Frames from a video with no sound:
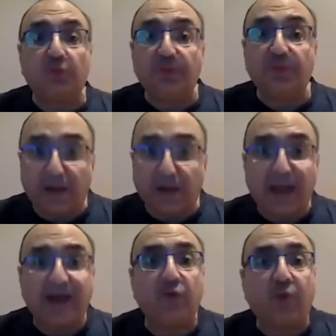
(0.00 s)
And why
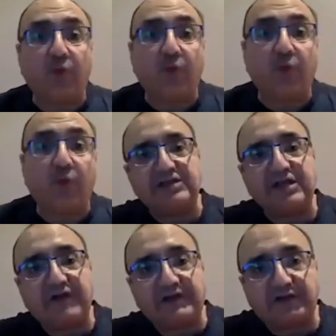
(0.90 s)
did he choose Raja
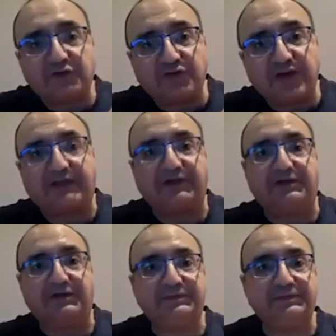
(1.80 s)
Nawate to direct it?